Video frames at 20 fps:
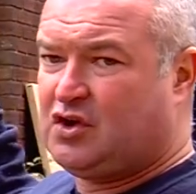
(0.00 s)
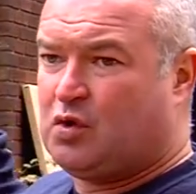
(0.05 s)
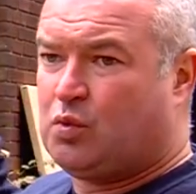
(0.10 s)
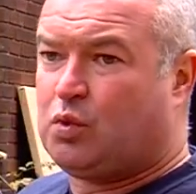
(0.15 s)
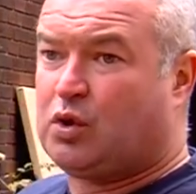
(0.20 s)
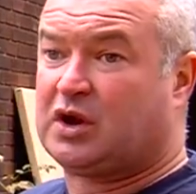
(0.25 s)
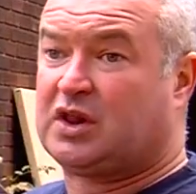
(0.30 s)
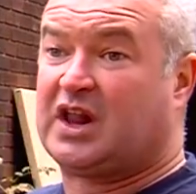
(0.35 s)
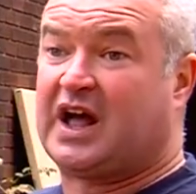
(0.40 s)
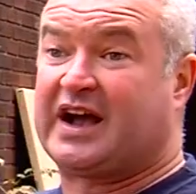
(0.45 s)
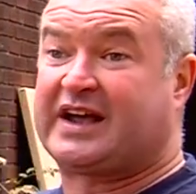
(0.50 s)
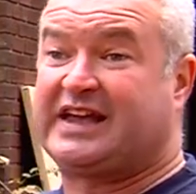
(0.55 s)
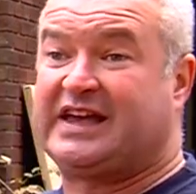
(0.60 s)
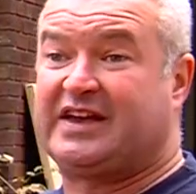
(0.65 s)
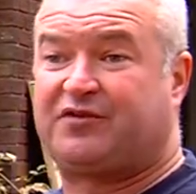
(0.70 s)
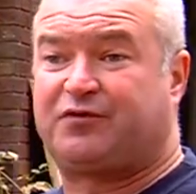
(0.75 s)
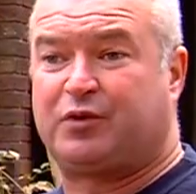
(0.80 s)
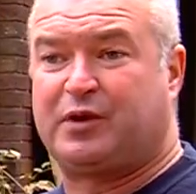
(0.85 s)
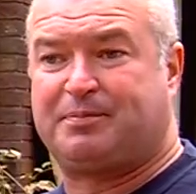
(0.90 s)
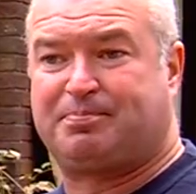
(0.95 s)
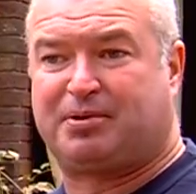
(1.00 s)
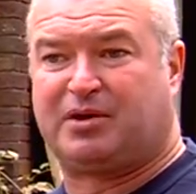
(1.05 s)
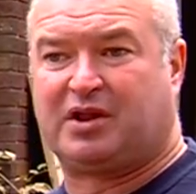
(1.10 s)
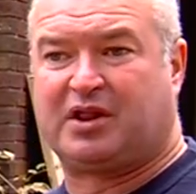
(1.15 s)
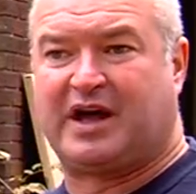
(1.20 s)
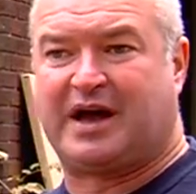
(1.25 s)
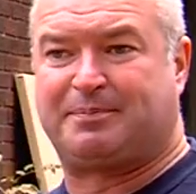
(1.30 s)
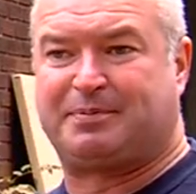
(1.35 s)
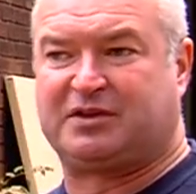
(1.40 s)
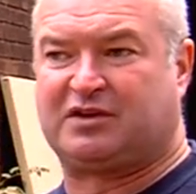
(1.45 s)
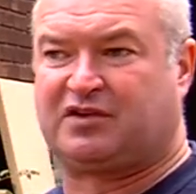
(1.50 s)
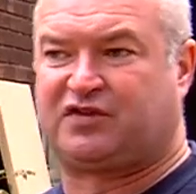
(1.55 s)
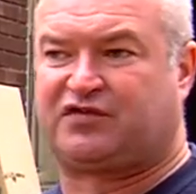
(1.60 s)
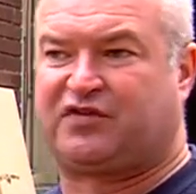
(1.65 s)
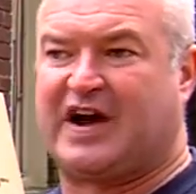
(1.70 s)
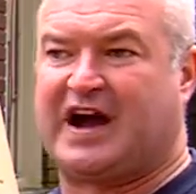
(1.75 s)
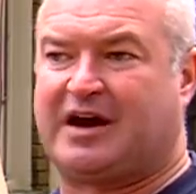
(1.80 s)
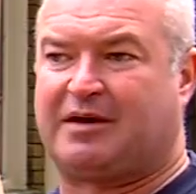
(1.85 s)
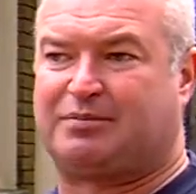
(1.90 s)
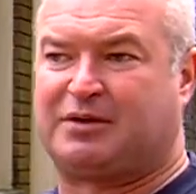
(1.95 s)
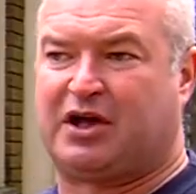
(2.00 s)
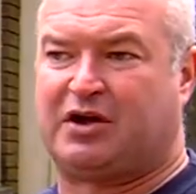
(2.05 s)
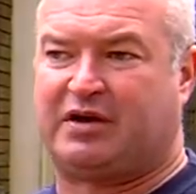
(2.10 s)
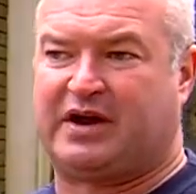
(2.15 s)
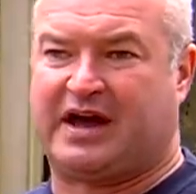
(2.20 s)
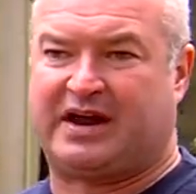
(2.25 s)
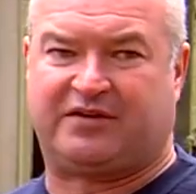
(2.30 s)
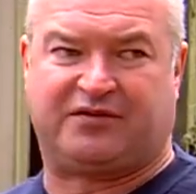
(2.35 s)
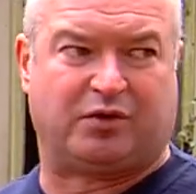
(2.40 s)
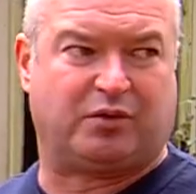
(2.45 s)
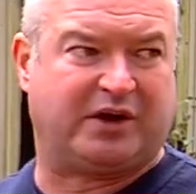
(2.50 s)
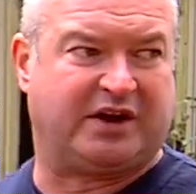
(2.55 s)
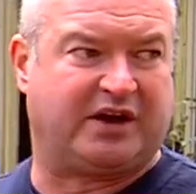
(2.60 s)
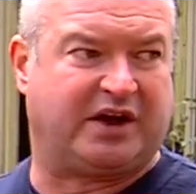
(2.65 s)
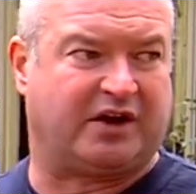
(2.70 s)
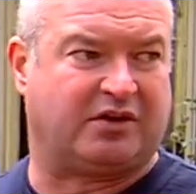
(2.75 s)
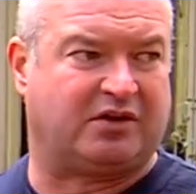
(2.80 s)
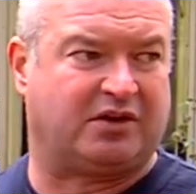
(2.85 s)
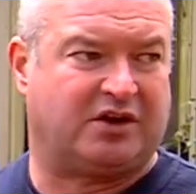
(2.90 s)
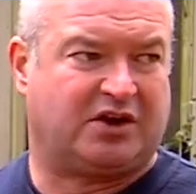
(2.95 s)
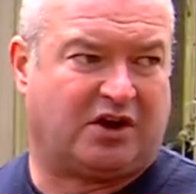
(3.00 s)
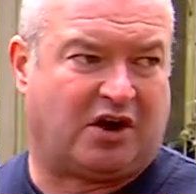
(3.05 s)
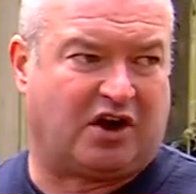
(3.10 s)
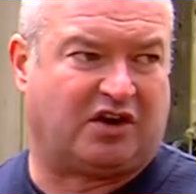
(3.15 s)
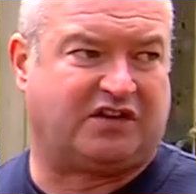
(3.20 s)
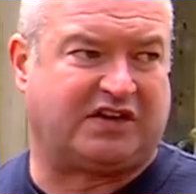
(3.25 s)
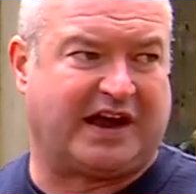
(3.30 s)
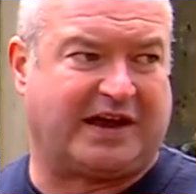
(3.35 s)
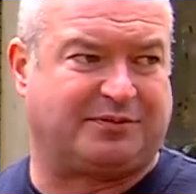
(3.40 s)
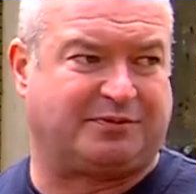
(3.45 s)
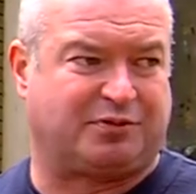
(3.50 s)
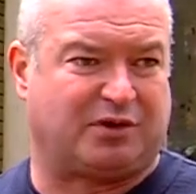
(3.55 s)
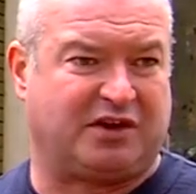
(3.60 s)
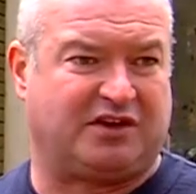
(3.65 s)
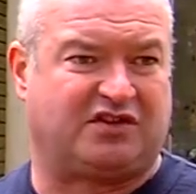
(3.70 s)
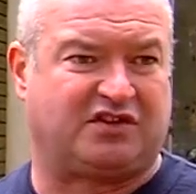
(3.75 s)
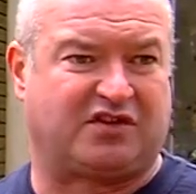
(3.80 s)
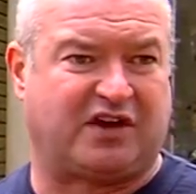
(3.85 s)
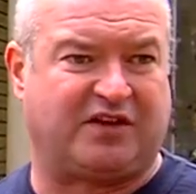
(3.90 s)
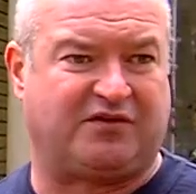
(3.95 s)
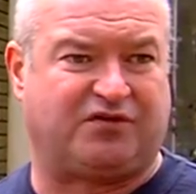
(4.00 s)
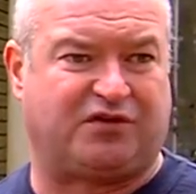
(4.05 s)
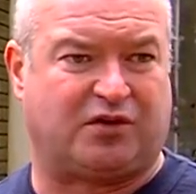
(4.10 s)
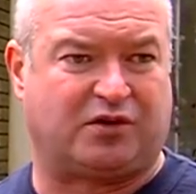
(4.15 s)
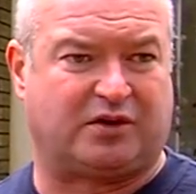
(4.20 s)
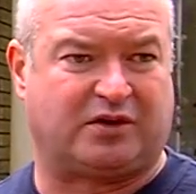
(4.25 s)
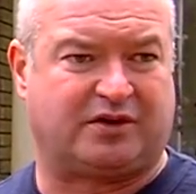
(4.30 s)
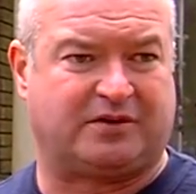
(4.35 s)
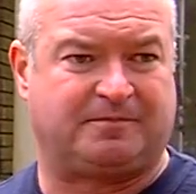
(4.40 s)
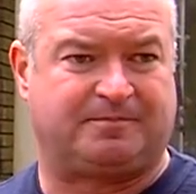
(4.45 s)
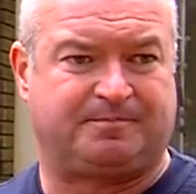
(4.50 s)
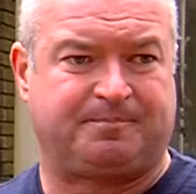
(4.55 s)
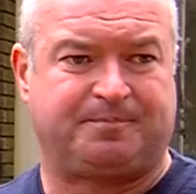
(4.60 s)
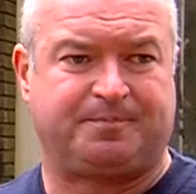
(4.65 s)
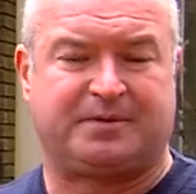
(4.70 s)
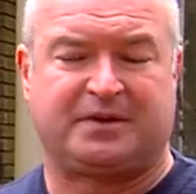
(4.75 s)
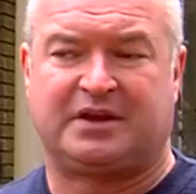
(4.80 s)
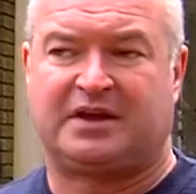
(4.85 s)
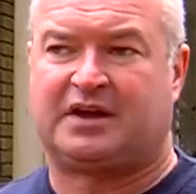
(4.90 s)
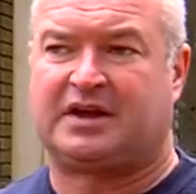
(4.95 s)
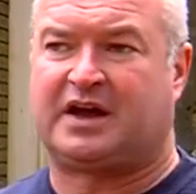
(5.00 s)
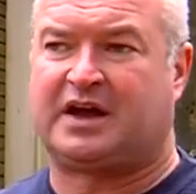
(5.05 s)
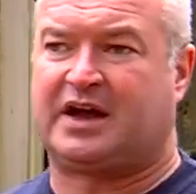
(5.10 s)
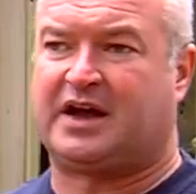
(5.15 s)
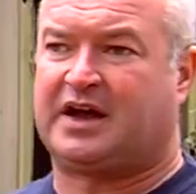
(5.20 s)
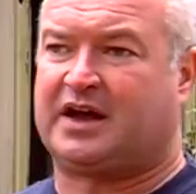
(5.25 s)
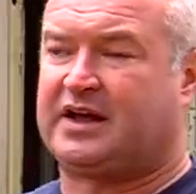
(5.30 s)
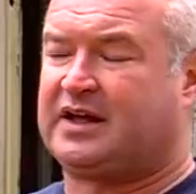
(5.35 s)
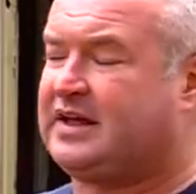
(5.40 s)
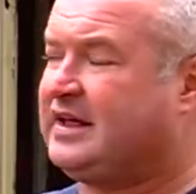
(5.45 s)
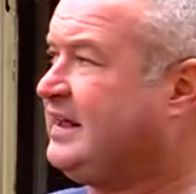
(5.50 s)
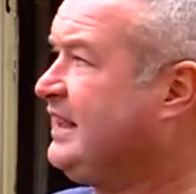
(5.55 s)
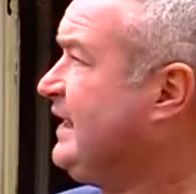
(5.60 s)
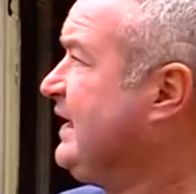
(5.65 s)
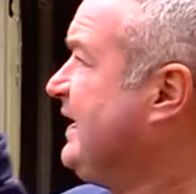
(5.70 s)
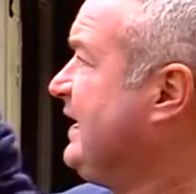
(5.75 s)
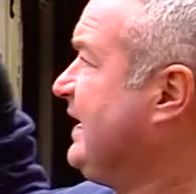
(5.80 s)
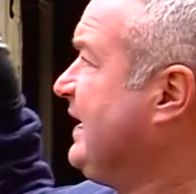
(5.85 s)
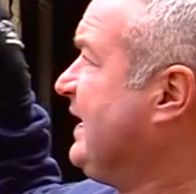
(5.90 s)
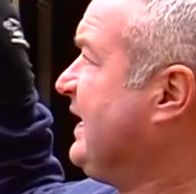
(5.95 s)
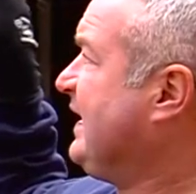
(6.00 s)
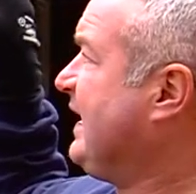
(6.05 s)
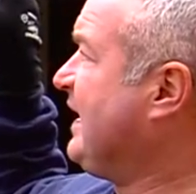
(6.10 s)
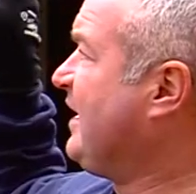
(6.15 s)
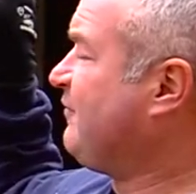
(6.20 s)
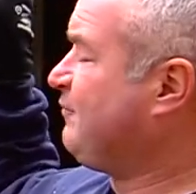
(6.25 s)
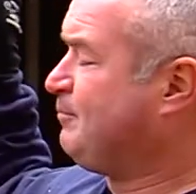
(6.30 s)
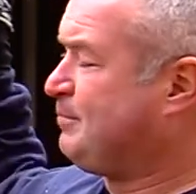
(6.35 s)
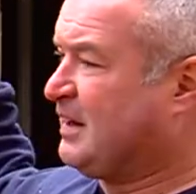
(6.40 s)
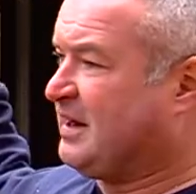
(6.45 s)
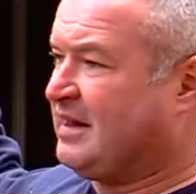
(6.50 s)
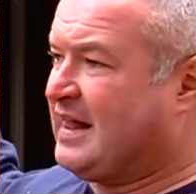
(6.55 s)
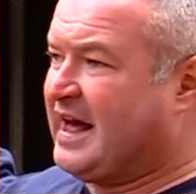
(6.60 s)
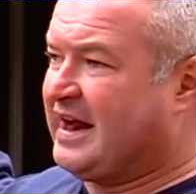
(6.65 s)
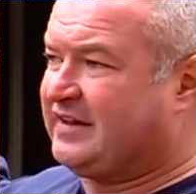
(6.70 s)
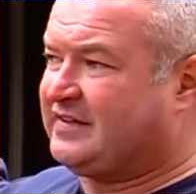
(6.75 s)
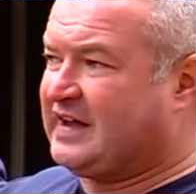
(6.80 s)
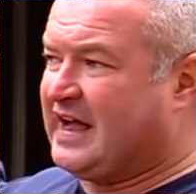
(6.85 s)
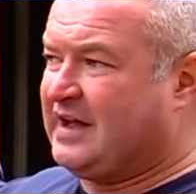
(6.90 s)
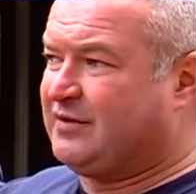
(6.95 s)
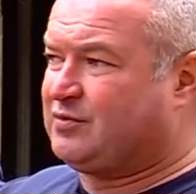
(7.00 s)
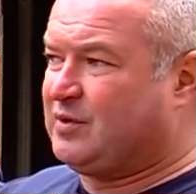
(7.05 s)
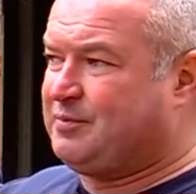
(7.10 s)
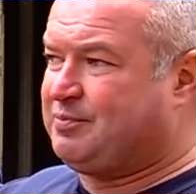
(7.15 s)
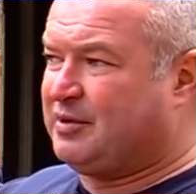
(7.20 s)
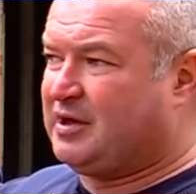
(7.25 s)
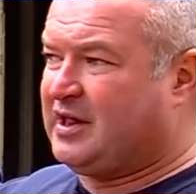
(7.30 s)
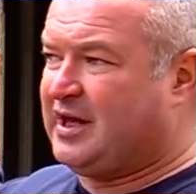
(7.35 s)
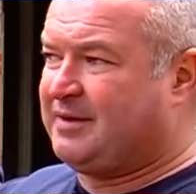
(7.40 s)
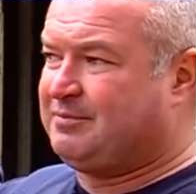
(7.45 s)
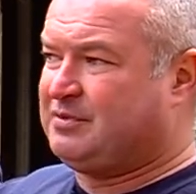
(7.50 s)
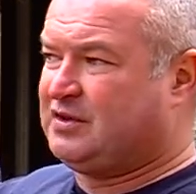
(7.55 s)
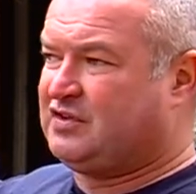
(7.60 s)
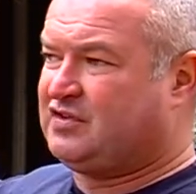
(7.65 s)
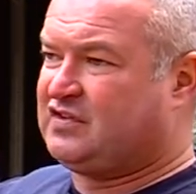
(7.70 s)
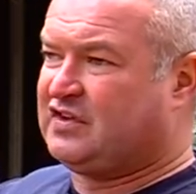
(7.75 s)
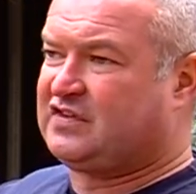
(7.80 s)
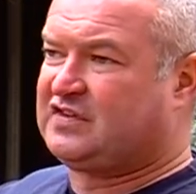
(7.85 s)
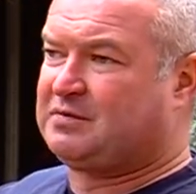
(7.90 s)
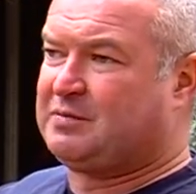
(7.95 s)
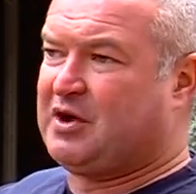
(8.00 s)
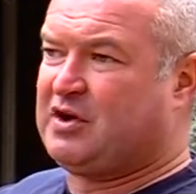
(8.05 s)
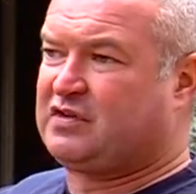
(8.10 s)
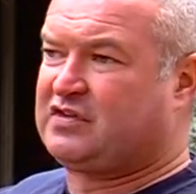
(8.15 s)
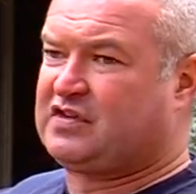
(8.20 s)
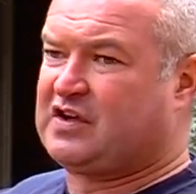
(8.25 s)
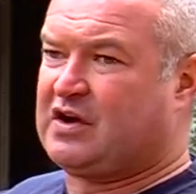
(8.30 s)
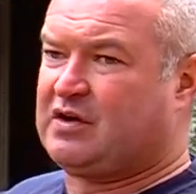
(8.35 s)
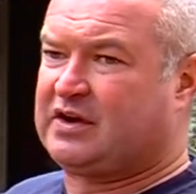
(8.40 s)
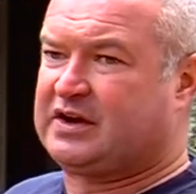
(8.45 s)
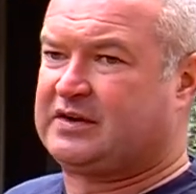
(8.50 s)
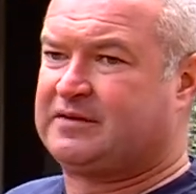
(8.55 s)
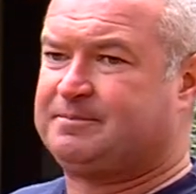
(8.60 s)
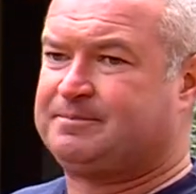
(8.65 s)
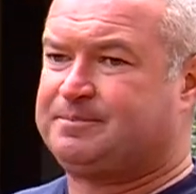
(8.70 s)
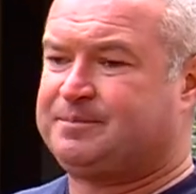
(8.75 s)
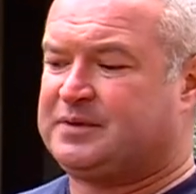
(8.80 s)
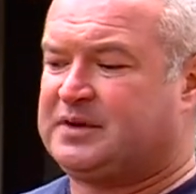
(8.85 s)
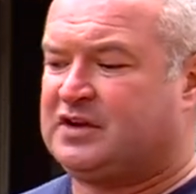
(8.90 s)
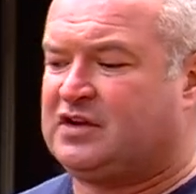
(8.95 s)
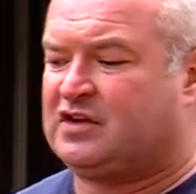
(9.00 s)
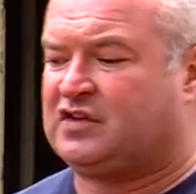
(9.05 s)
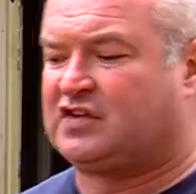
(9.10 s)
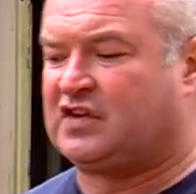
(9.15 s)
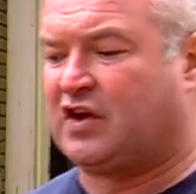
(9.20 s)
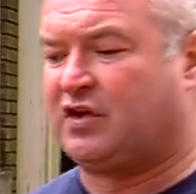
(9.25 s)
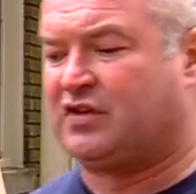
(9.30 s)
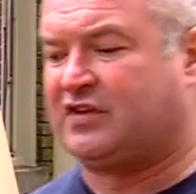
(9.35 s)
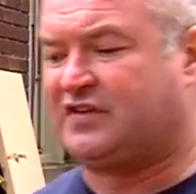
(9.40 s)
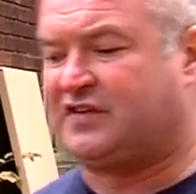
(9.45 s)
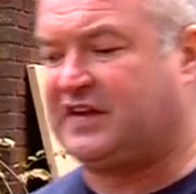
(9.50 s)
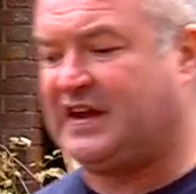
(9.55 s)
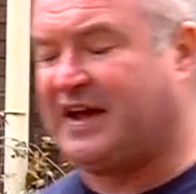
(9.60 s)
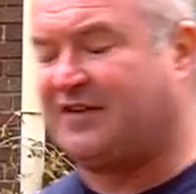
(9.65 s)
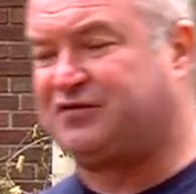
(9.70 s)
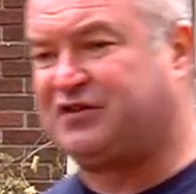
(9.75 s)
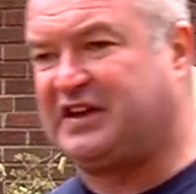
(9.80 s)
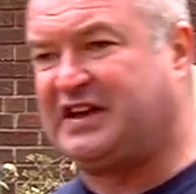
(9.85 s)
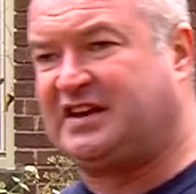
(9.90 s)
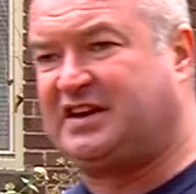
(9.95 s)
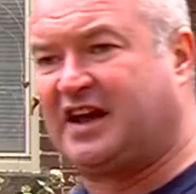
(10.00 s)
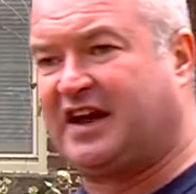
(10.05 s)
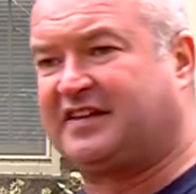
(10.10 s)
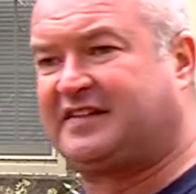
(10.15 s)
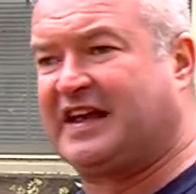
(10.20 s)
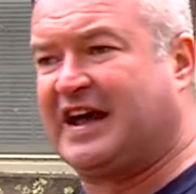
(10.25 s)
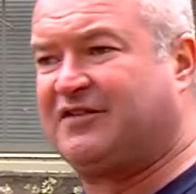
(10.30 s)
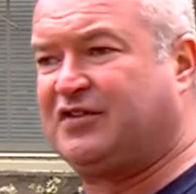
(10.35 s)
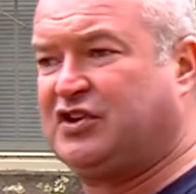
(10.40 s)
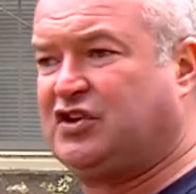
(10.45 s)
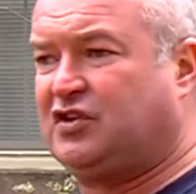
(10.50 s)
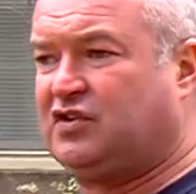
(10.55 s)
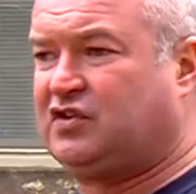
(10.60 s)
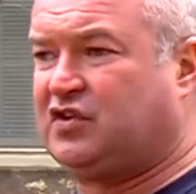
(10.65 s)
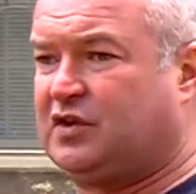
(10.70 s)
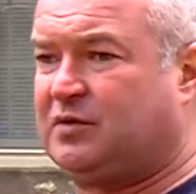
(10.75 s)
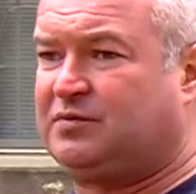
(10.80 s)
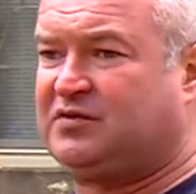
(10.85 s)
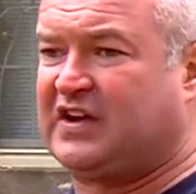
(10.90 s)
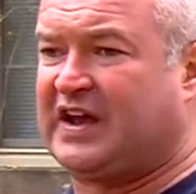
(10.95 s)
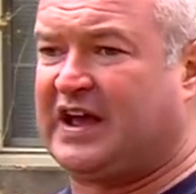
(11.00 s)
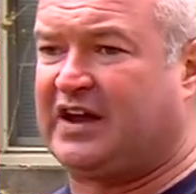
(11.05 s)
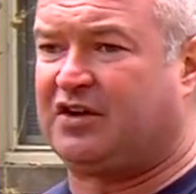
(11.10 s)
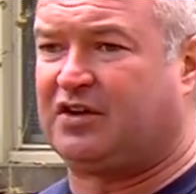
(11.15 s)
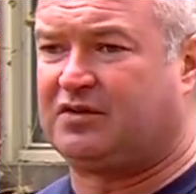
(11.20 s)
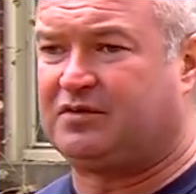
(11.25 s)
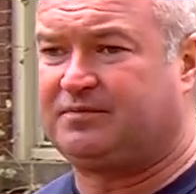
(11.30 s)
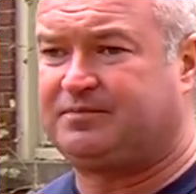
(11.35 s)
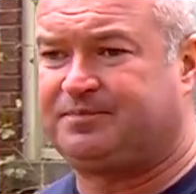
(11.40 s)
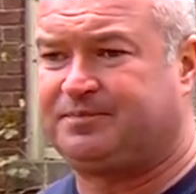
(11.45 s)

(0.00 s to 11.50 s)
We're lucky if we pull up and there's fire blown out of a window. Our job's pretty straightforward. Uh, if, but a lot of times we pull up, there's just smoke showing. So the CFD does have a YouTube channel.